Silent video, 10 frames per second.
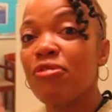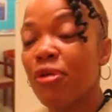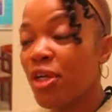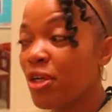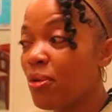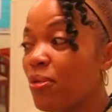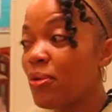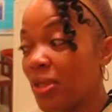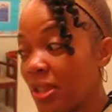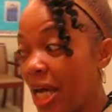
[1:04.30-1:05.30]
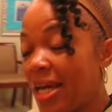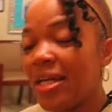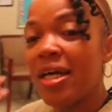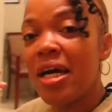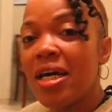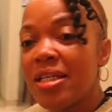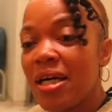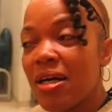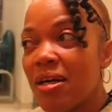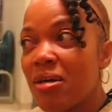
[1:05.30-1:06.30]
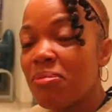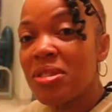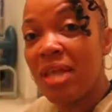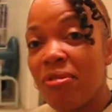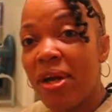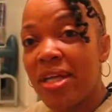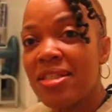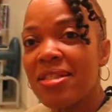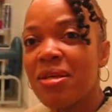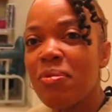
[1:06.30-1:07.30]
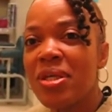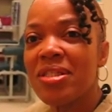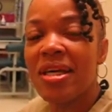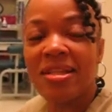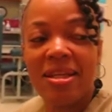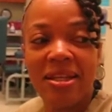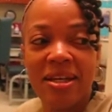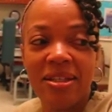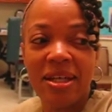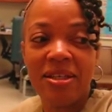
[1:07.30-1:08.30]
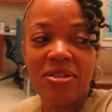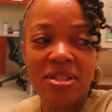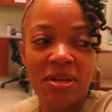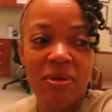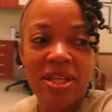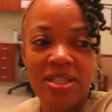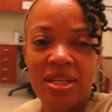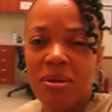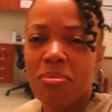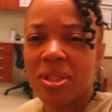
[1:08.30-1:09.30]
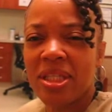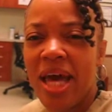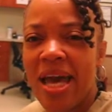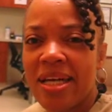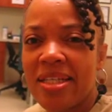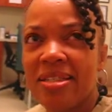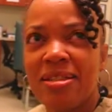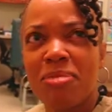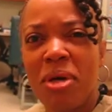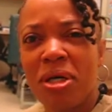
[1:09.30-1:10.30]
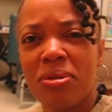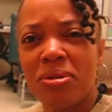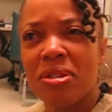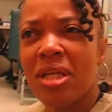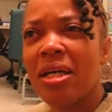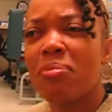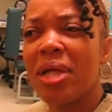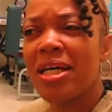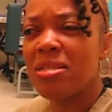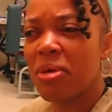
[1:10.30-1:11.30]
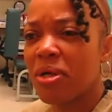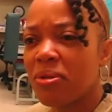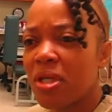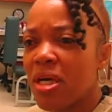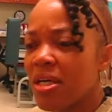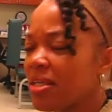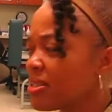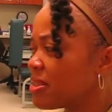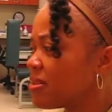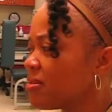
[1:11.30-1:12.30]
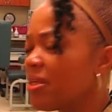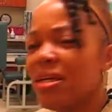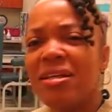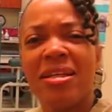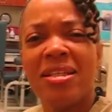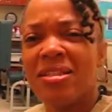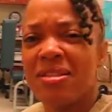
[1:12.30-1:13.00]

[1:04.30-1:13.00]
for you, like sed rates. Someone said that they collect their sed rates in a black speckled, not a black speckled, because in a